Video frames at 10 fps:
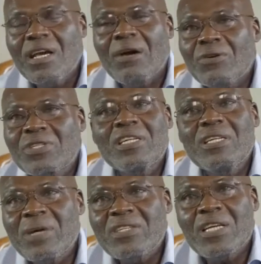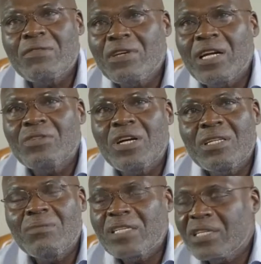I was killing myself
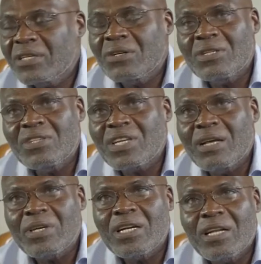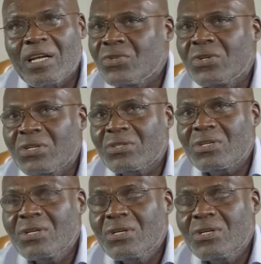gradually by taking all these chemicalized drugs.